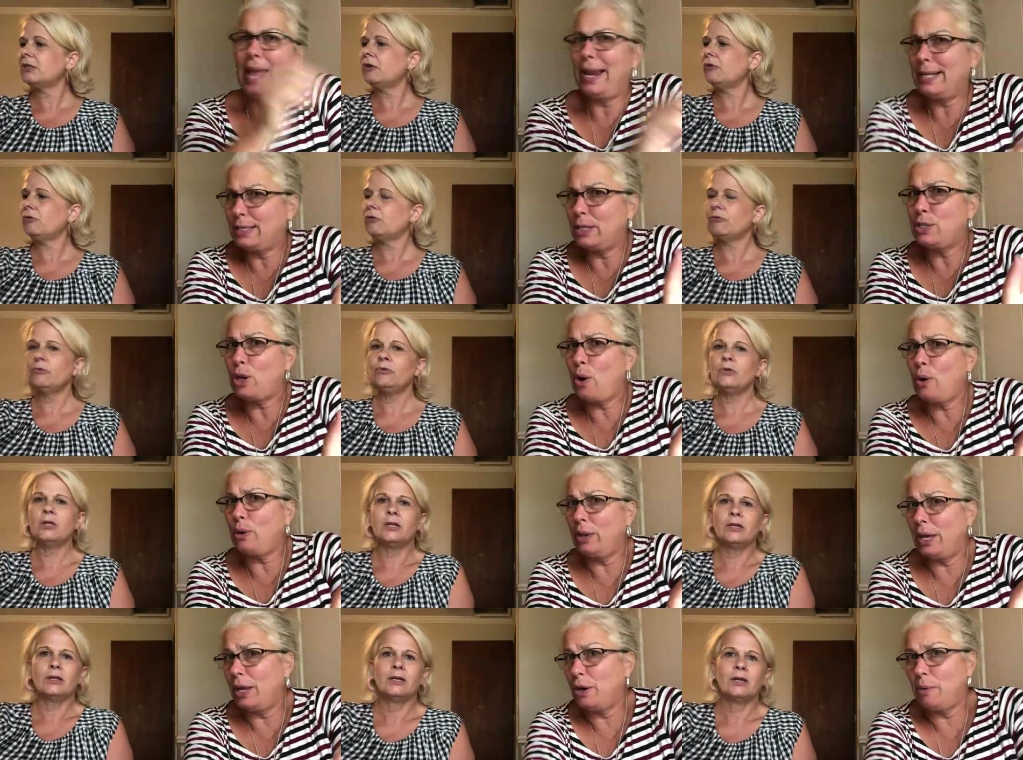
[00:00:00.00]
Speaker 1: And go. It's a
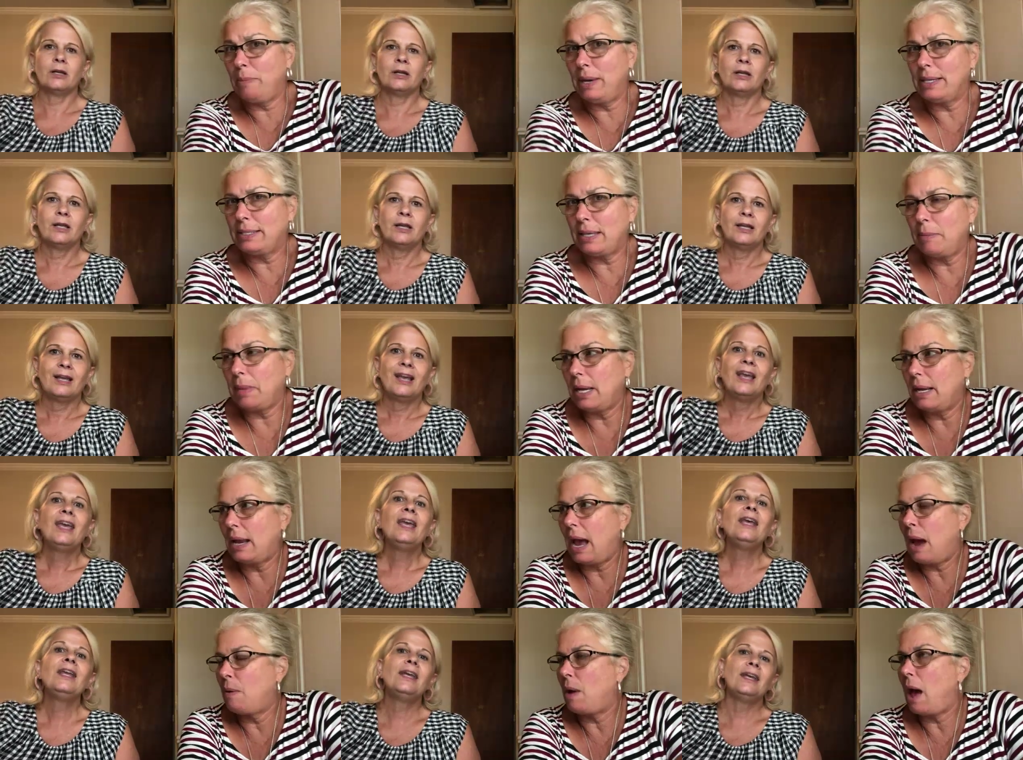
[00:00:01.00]
total hit or miss. I mean,
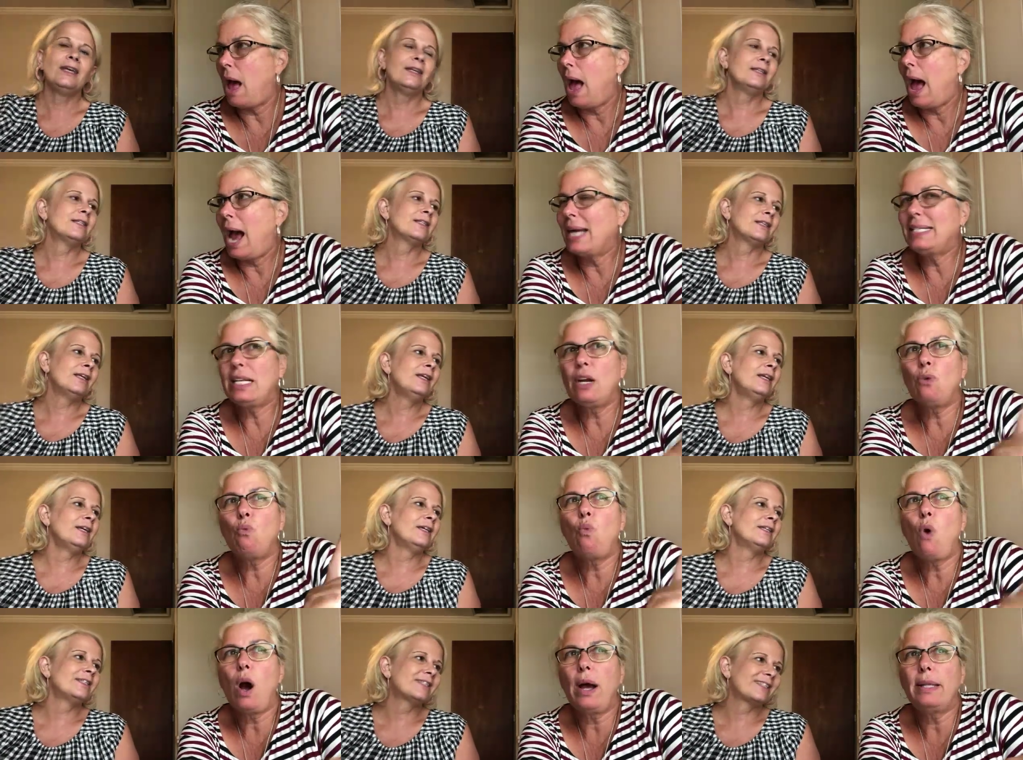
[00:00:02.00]
it um, is. I did it,
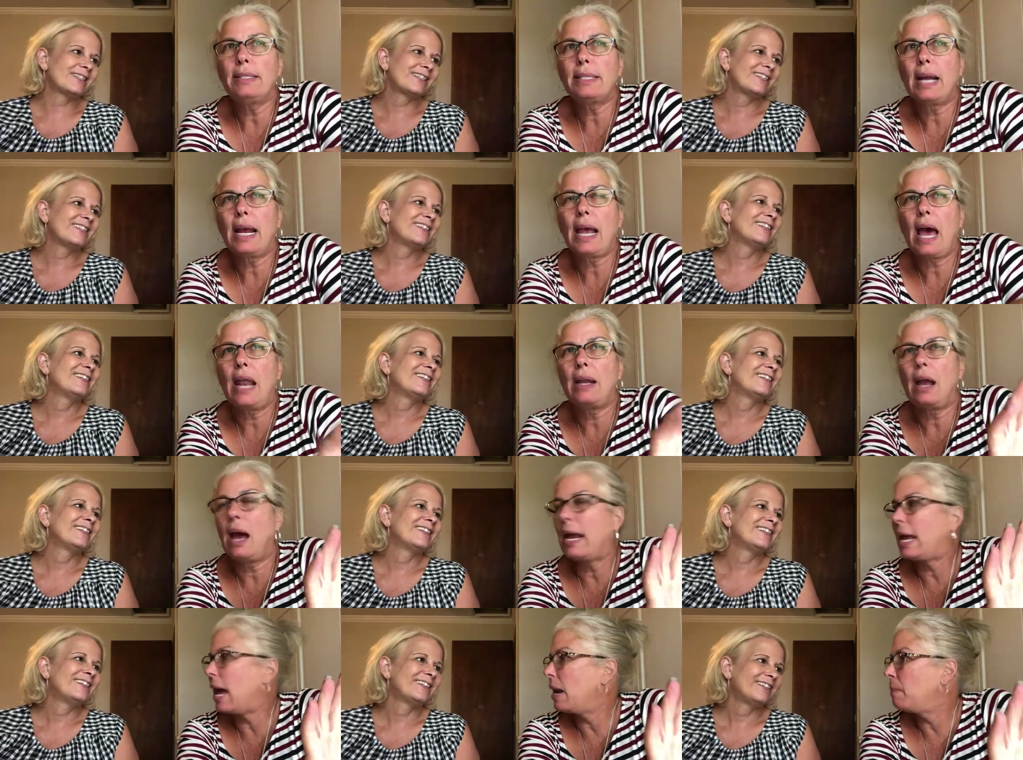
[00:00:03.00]
it once, and I got
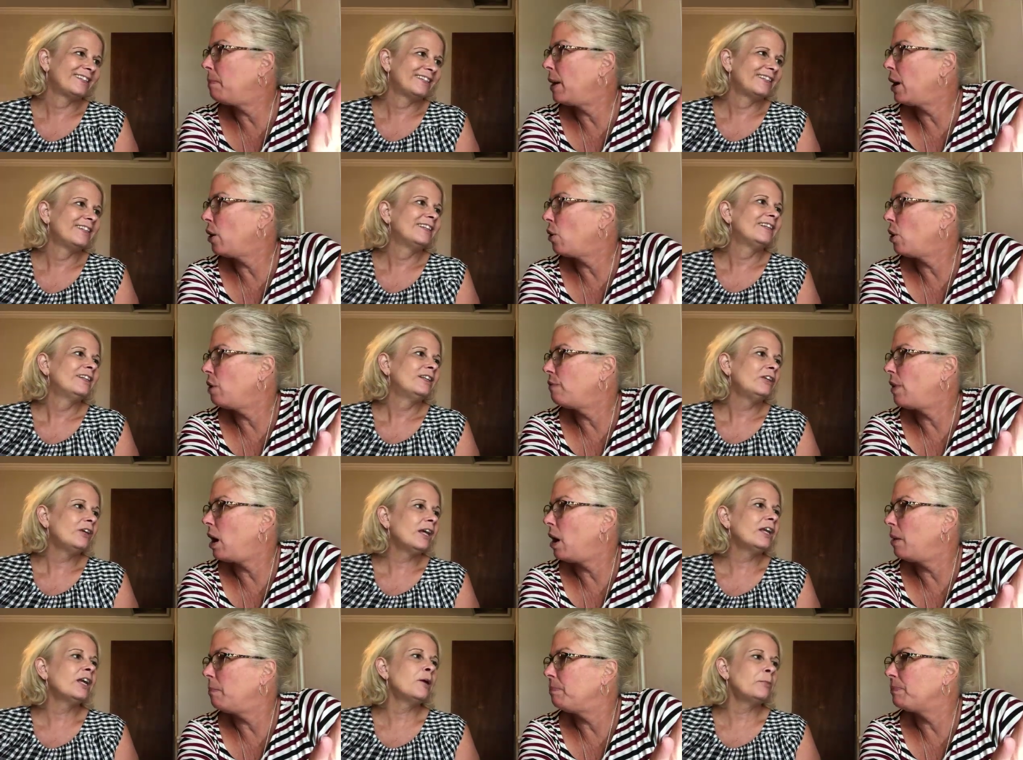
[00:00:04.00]
I got a pair of
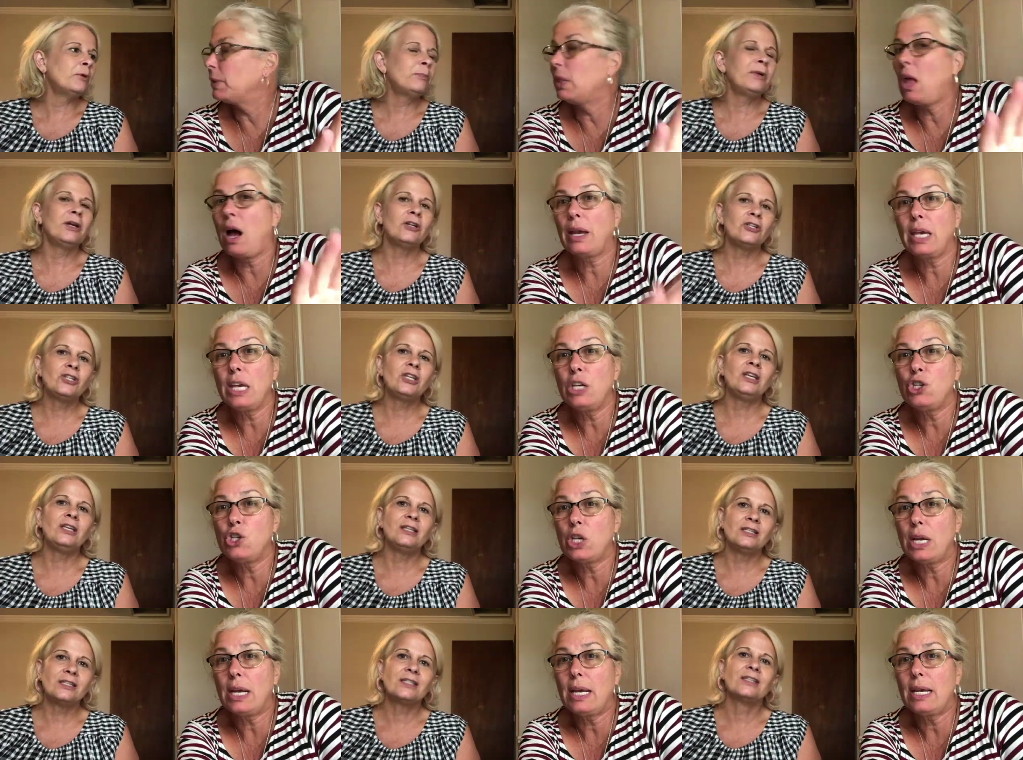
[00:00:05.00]
um, a Lucky jeans,
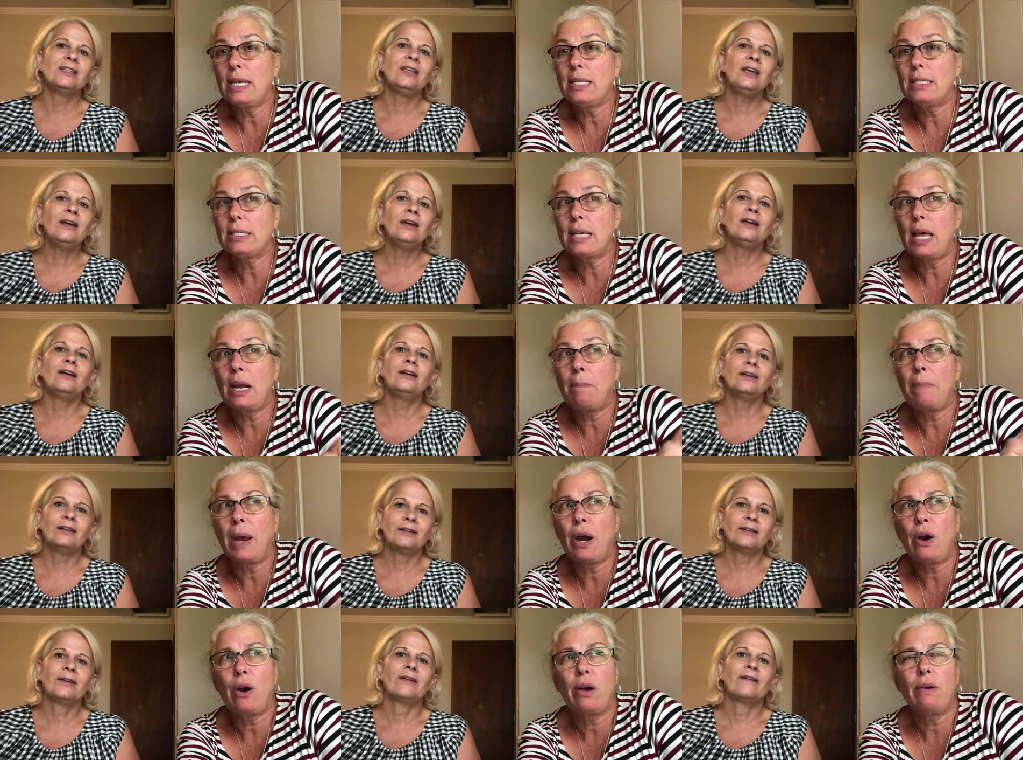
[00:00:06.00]
jeans yeah. and a
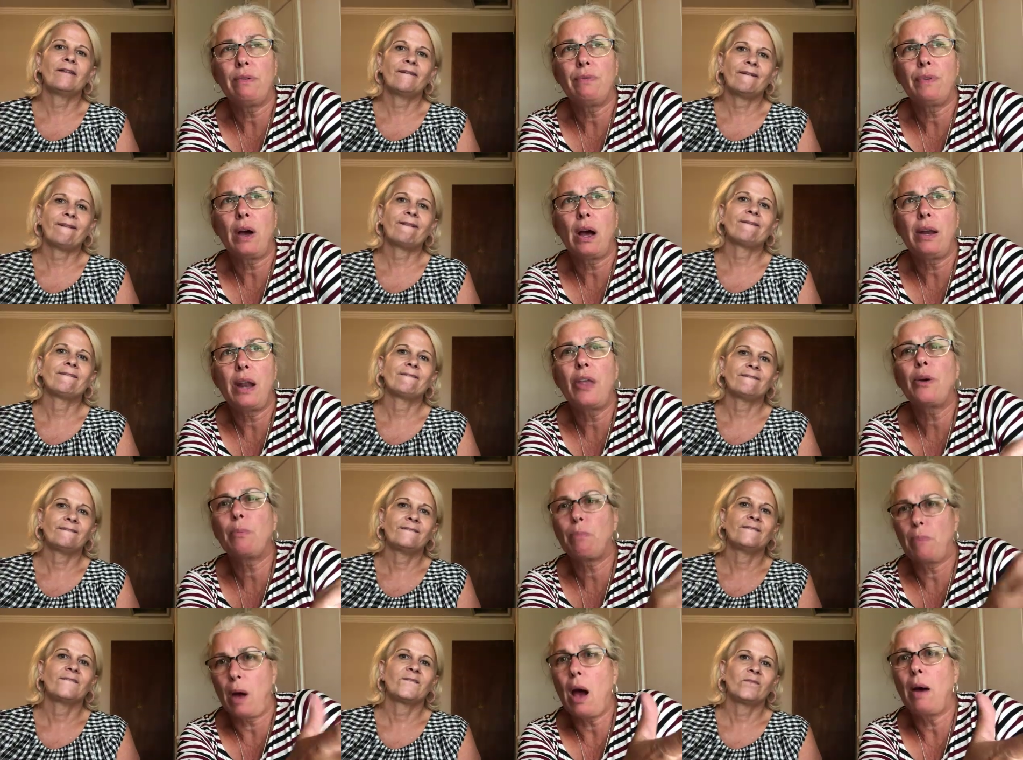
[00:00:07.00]
pair of
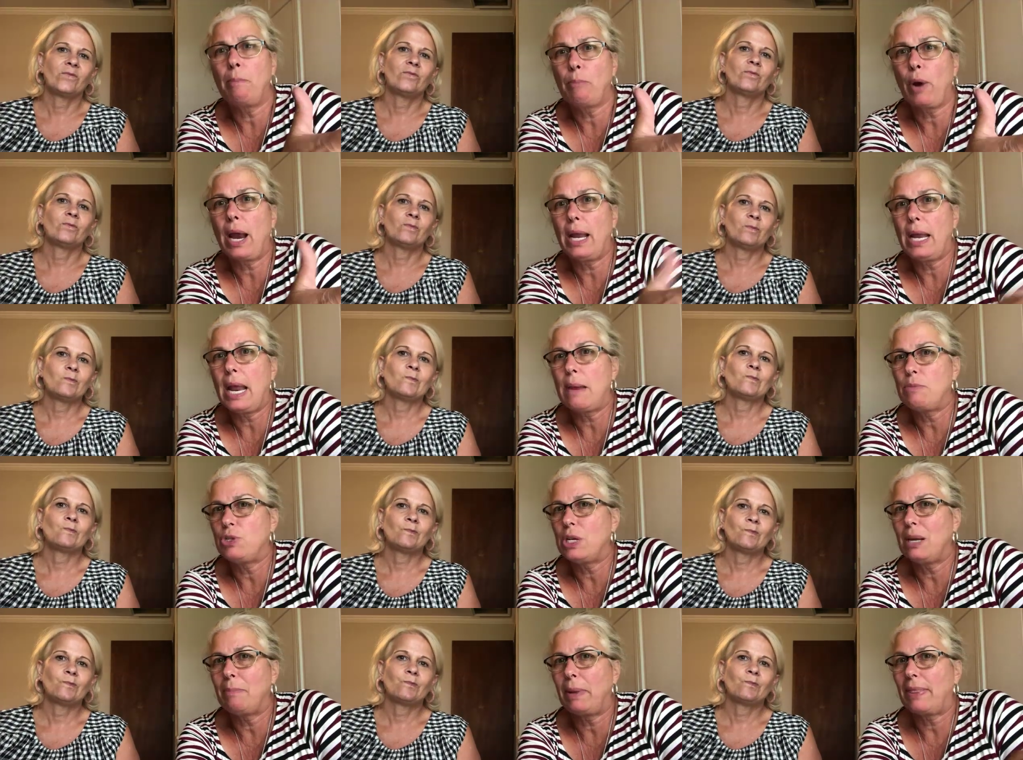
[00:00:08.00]
another uh, brand name
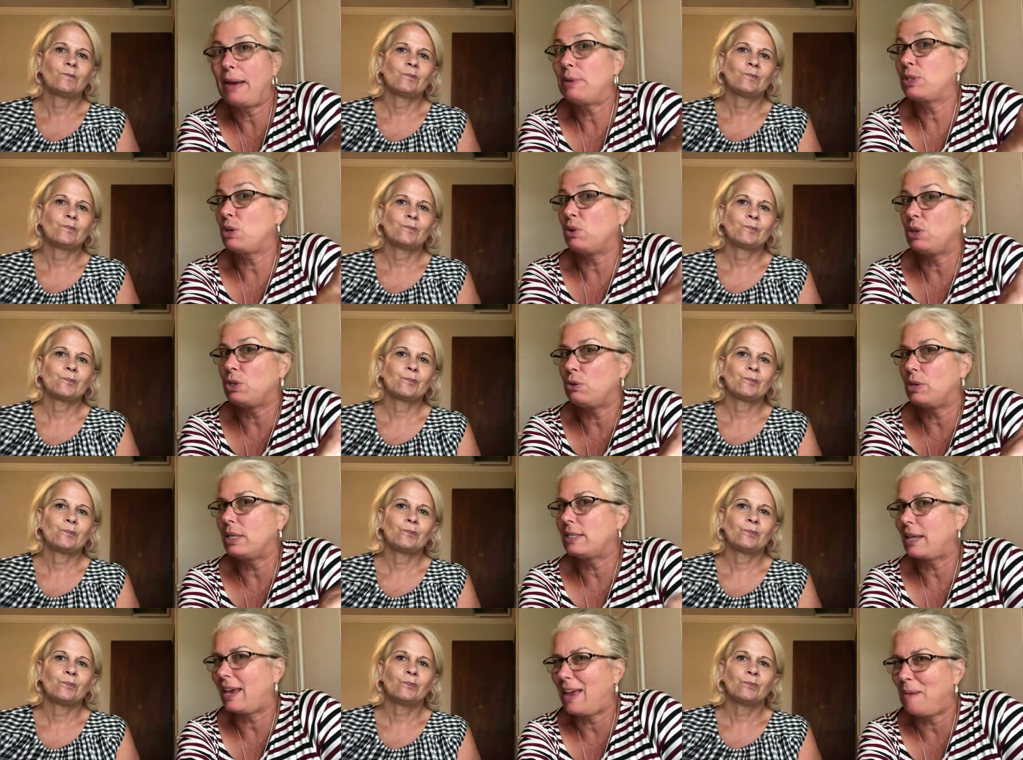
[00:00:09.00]
jean, but that was the only two
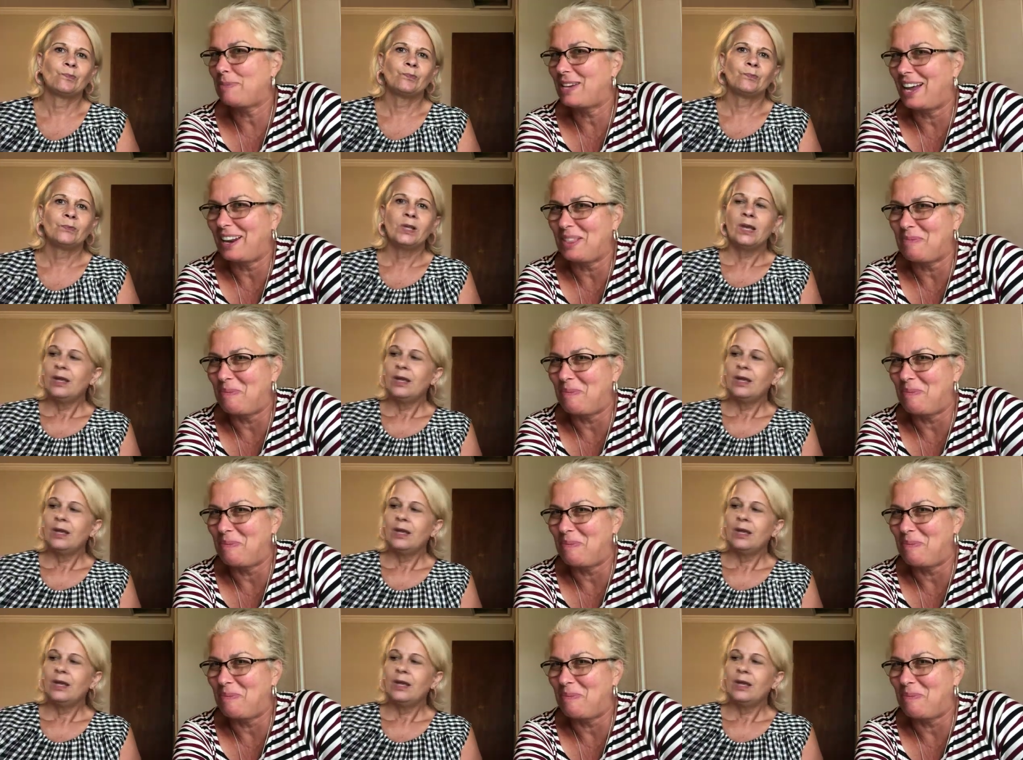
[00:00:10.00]
things I kept out of the